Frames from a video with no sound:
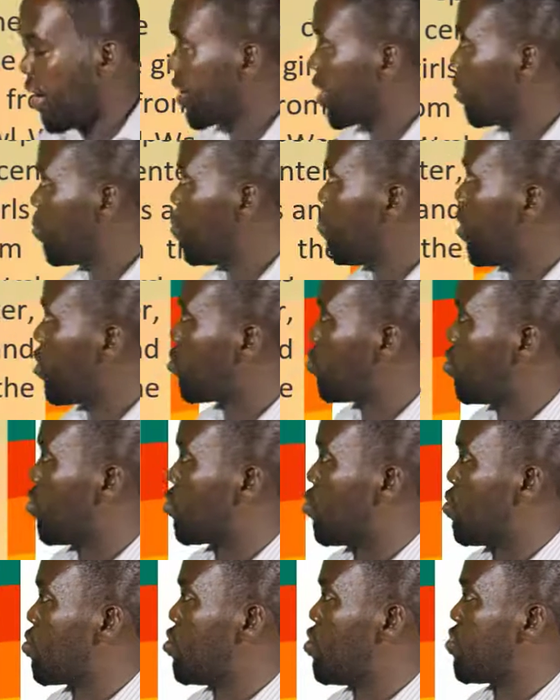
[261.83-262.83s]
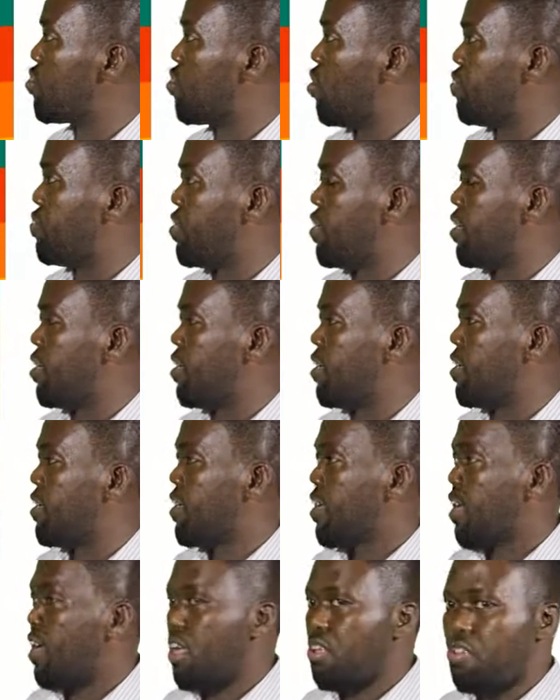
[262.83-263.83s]
Coming back to the conclusion of the
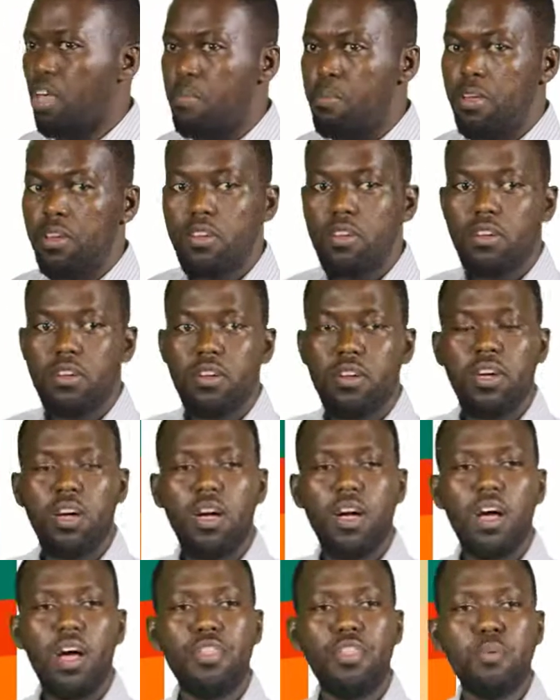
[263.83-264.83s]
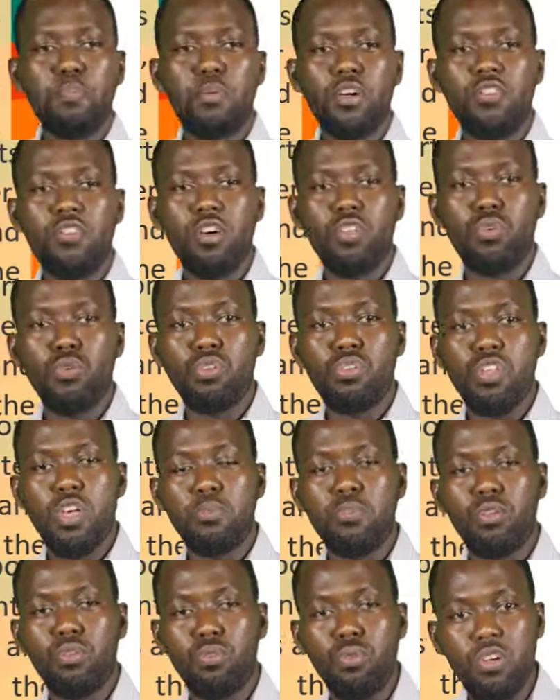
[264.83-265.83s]
assignment, the project was
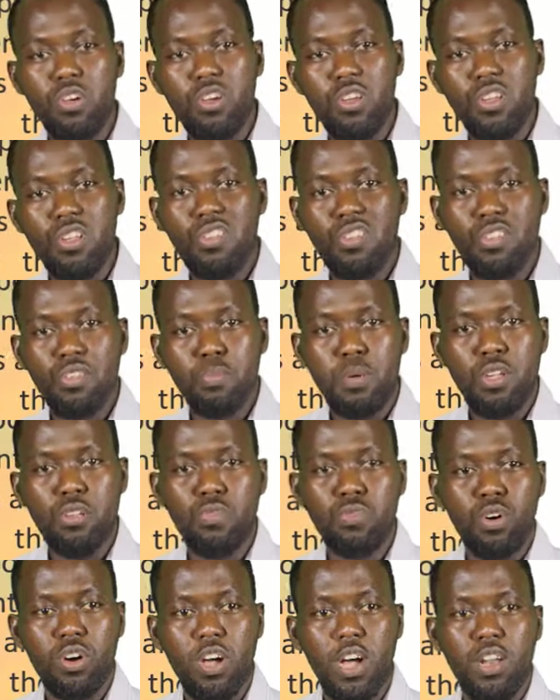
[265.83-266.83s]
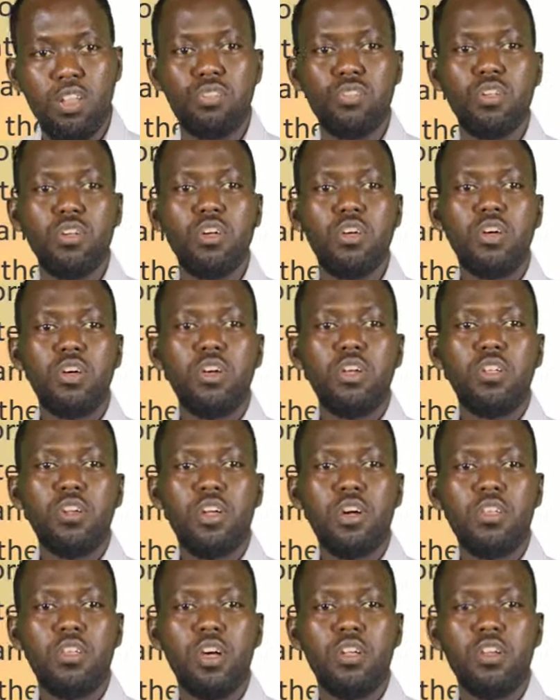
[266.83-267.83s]
aimed to increase space for girls,
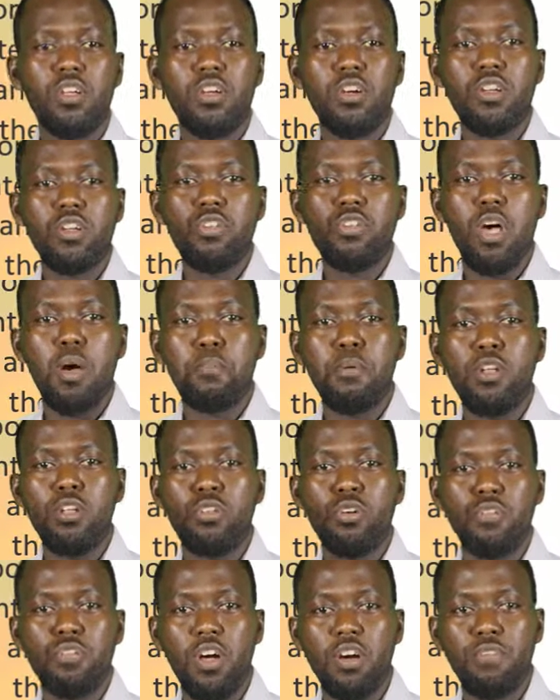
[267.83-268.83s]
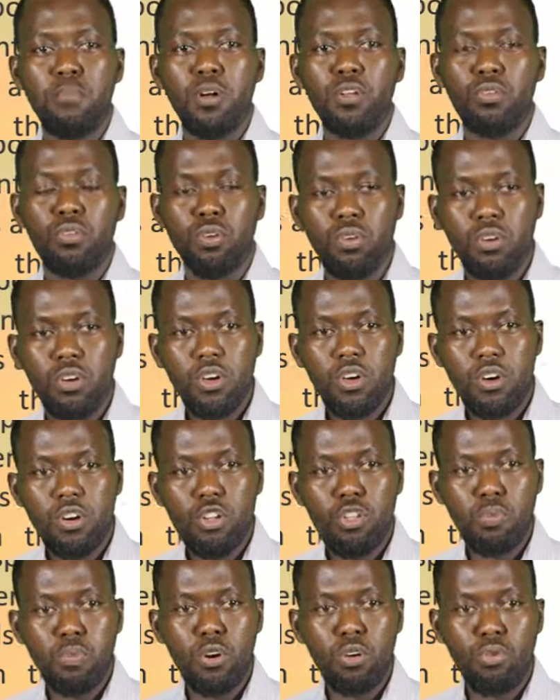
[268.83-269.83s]
interact and increase ability of government to
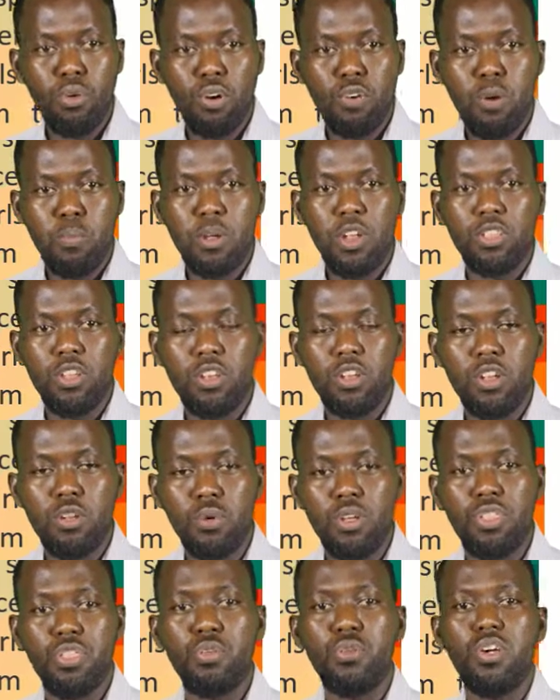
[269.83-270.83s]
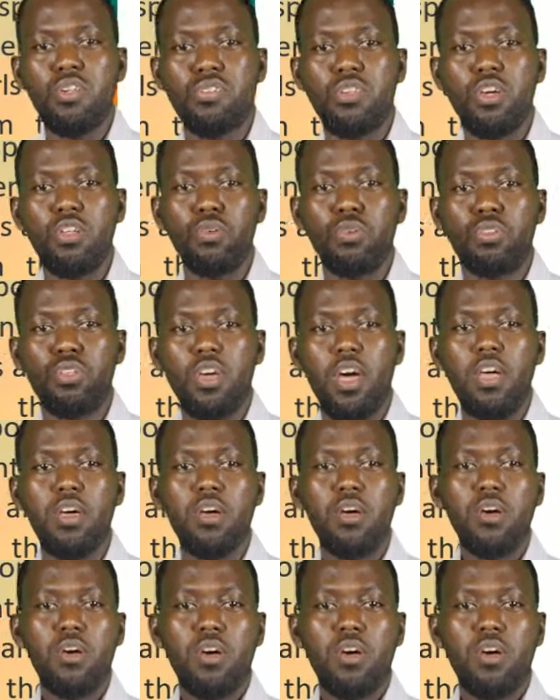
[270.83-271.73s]
respond to a community need with USAID OTI,